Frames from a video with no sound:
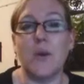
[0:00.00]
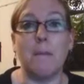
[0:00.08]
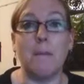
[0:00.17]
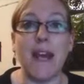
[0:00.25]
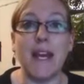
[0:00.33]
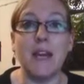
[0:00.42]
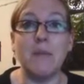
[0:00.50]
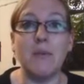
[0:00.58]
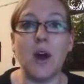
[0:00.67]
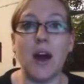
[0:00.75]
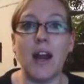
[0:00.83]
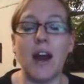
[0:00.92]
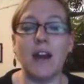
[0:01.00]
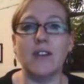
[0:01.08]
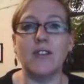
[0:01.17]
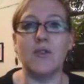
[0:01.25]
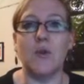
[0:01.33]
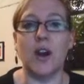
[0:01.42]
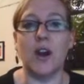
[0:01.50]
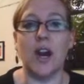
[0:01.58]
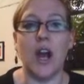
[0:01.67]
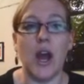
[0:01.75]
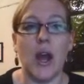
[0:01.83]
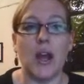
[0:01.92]
or making products or
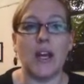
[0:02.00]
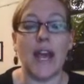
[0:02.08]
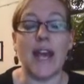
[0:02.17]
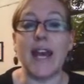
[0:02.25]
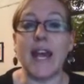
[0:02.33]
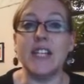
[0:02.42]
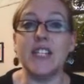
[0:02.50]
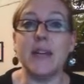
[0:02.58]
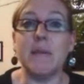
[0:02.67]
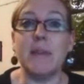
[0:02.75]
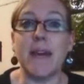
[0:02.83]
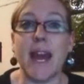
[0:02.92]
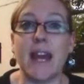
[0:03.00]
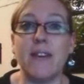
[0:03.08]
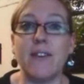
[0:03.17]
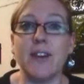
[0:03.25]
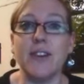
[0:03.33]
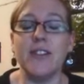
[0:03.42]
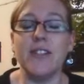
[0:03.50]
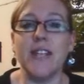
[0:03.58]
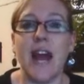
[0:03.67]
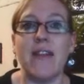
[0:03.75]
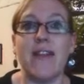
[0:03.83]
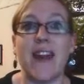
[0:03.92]
engaging in behaviors
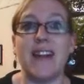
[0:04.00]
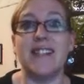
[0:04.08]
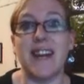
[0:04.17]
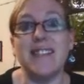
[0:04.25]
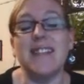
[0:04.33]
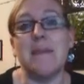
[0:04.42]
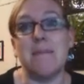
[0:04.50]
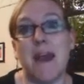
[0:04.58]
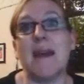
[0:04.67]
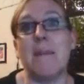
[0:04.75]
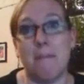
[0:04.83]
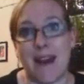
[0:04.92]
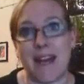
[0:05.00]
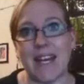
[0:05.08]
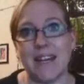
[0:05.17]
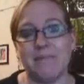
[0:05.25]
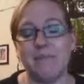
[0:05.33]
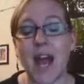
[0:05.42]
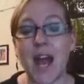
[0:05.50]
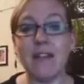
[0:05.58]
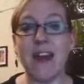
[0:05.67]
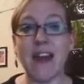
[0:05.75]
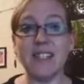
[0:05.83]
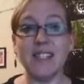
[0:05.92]
that doesn't make money.
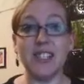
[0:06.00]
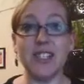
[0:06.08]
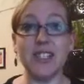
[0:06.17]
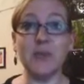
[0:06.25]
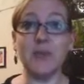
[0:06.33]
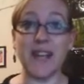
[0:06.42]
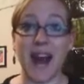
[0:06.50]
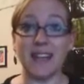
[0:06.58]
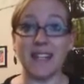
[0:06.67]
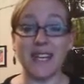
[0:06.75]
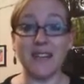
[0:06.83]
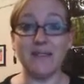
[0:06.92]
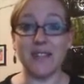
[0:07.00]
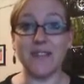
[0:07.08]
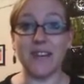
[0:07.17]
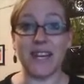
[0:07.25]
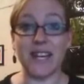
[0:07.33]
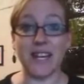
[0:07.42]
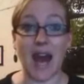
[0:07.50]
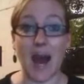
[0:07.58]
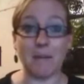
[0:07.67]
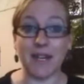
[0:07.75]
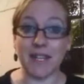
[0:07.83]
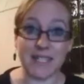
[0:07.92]
And that's just the reality of living in a
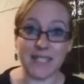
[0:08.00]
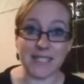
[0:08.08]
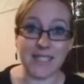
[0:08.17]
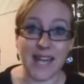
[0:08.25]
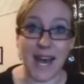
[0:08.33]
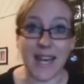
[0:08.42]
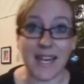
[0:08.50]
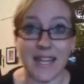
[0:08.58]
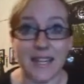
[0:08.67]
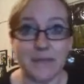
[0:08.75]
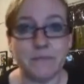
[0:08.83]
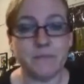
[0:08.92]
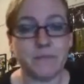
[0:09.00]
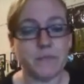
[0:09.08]
capitalist society.